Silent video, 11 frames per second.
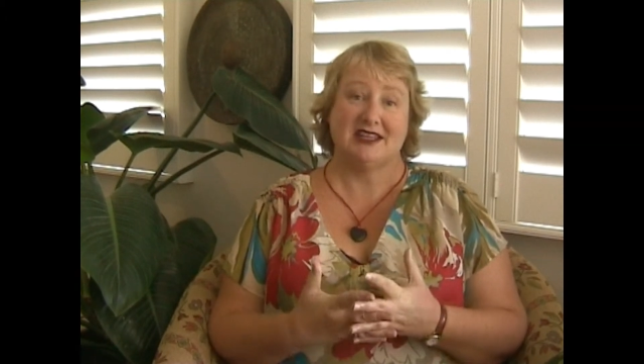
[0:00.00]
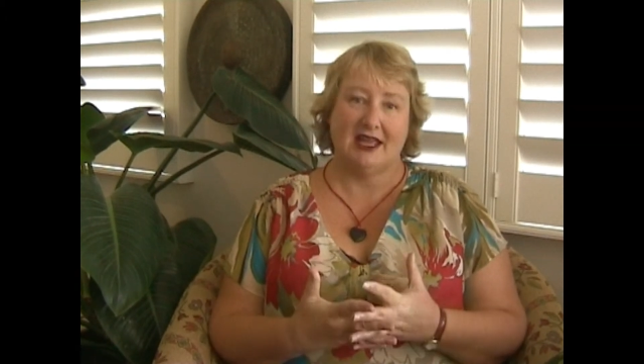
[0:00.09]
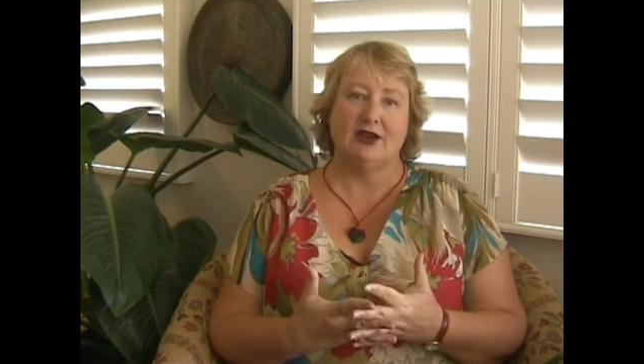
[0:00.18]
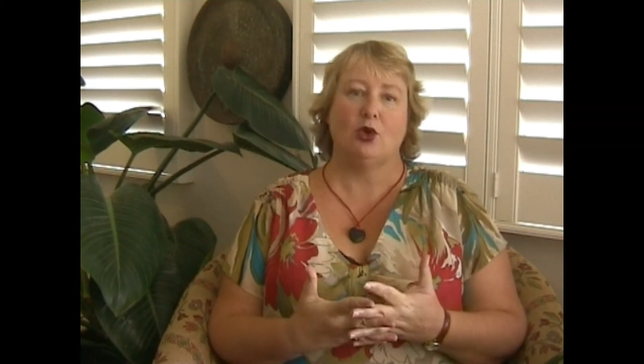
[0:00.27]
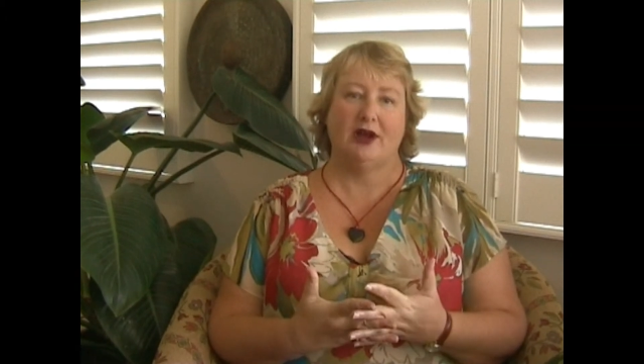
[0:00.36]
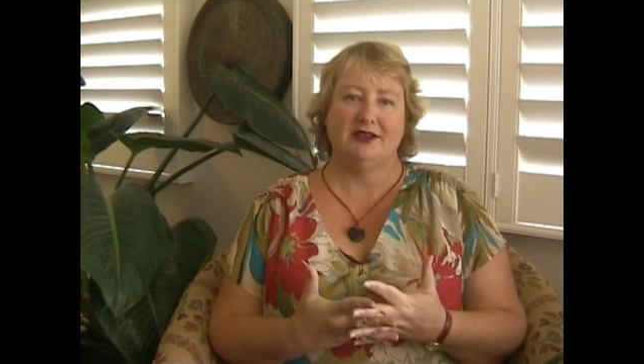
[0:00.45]

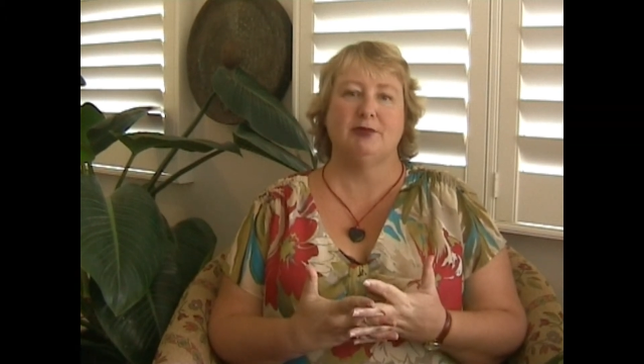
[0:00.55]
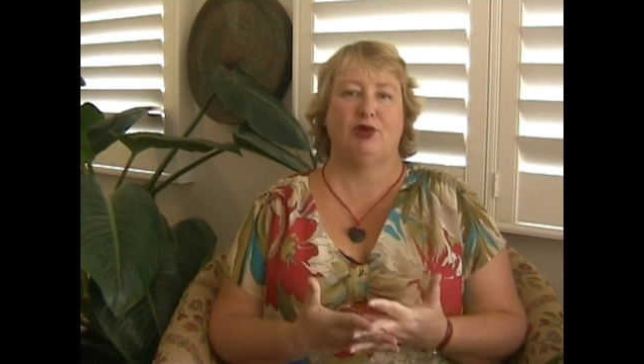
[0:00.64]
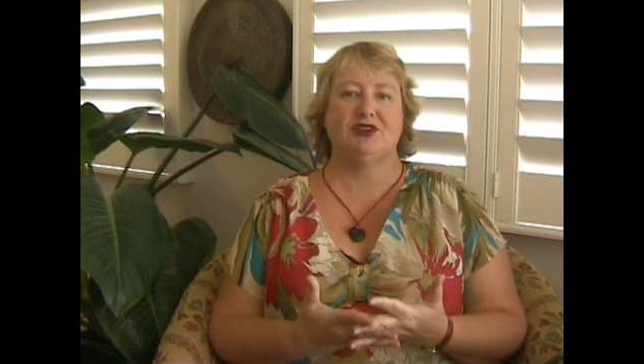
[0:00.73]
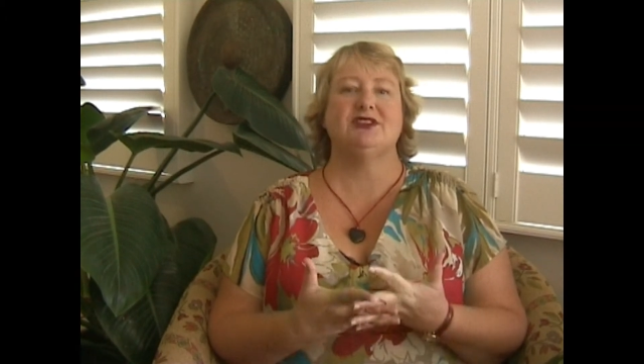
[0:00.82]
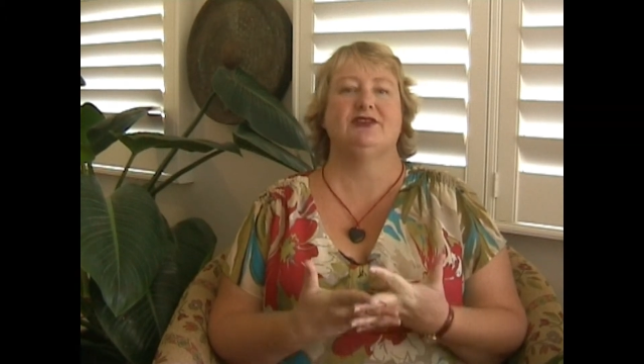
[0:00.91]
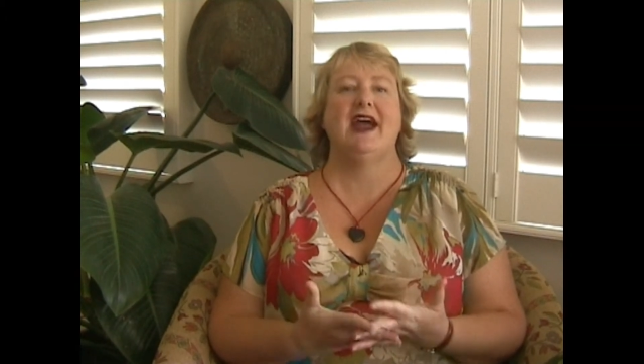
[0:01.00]
again quite an
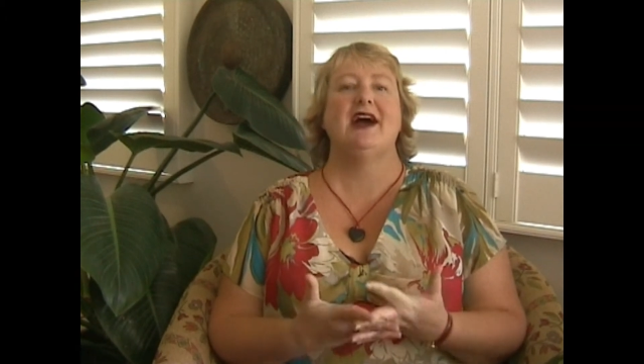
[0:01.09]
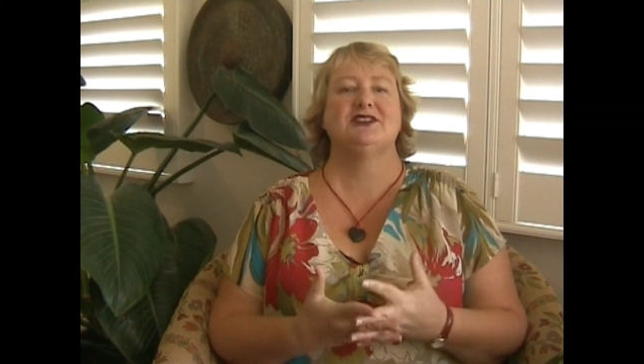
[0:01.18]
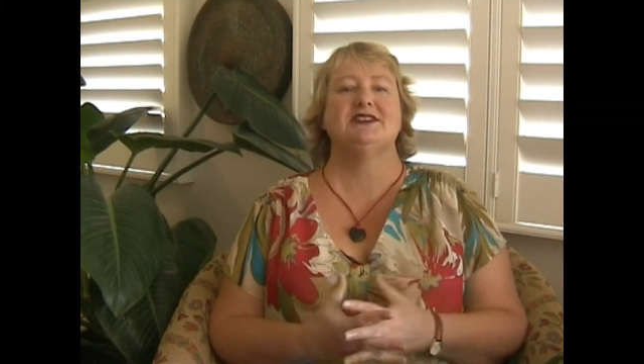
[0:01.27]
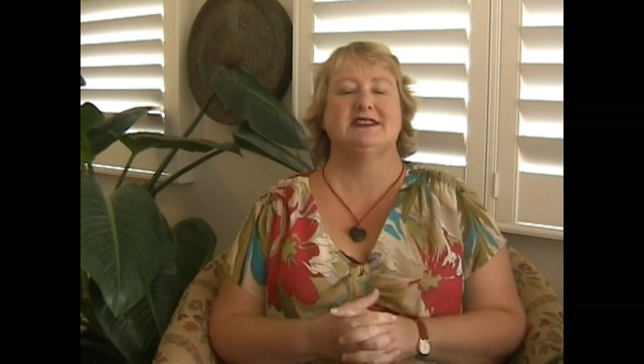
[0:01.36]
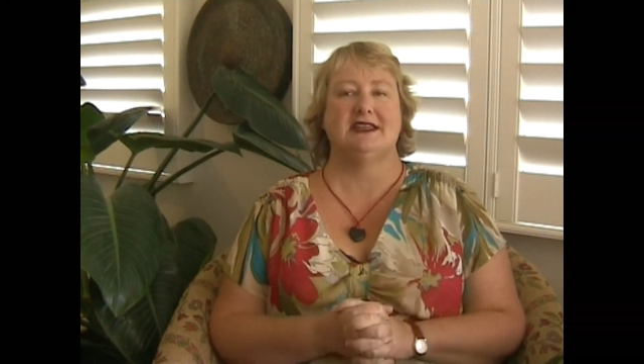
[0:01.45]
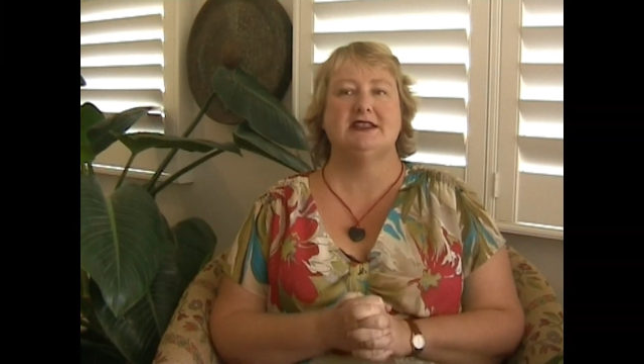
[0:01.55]
oppressive house
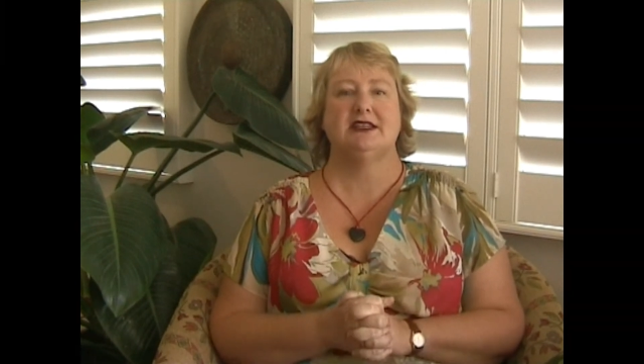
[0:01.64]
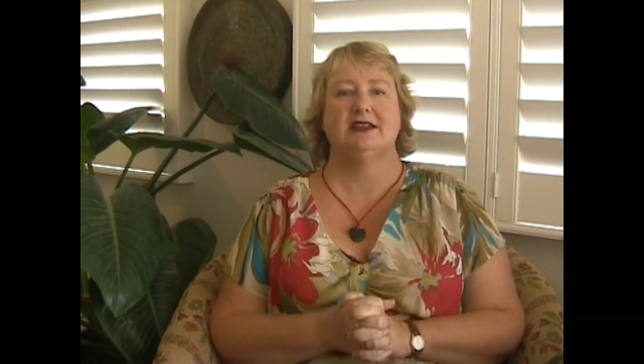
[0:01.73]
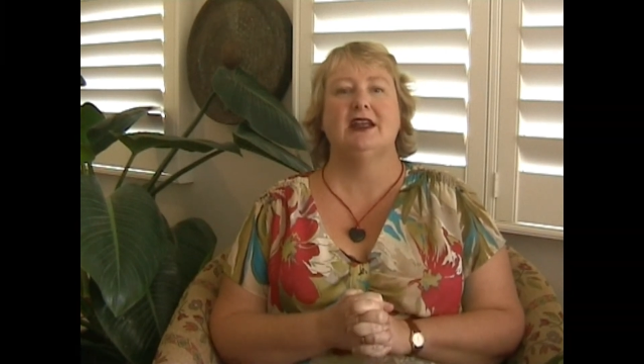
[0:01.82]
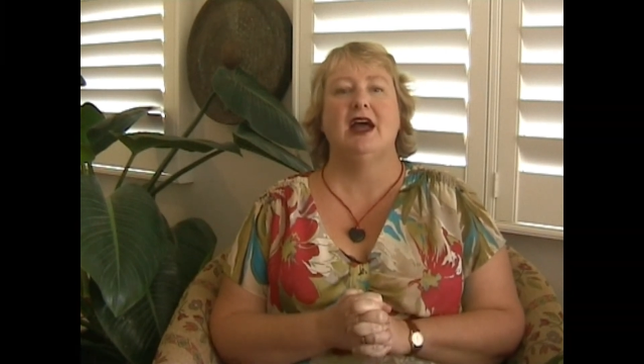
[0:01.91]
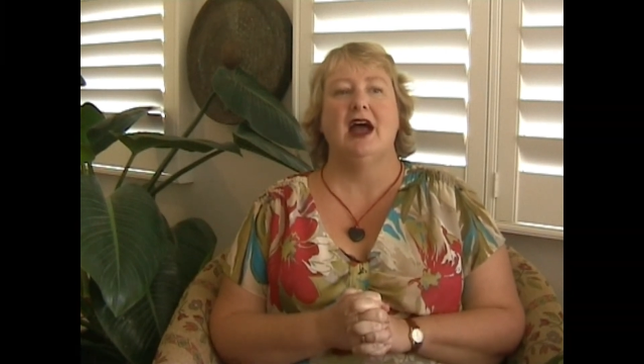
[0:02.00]
is set in.